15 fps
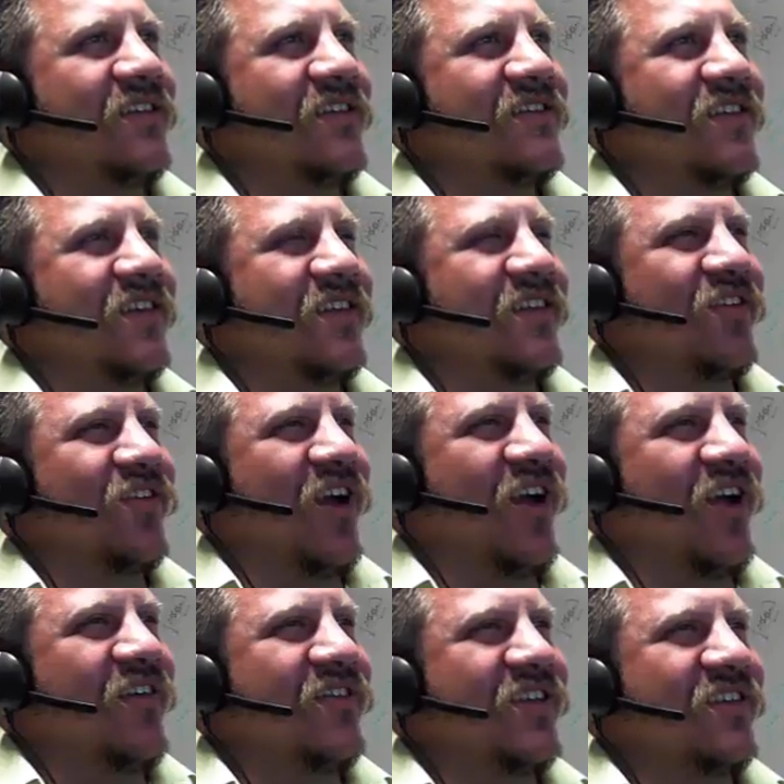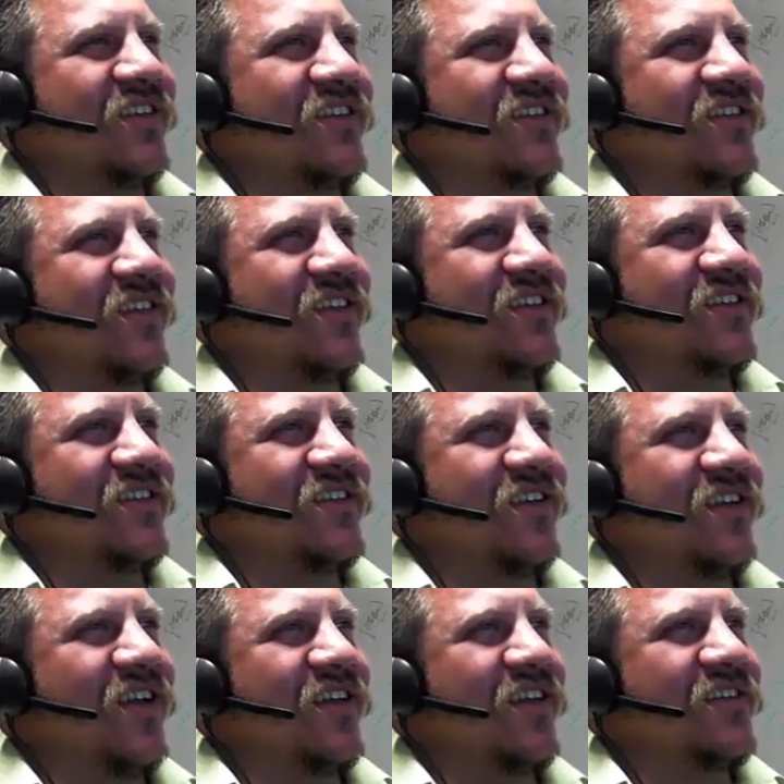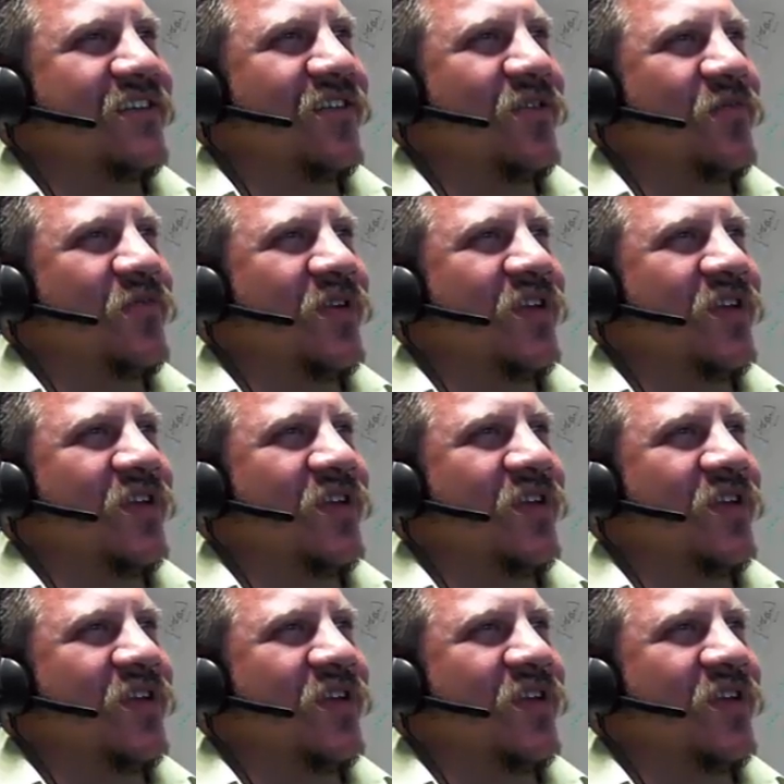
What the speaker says: Let's see, the gravities, they're not so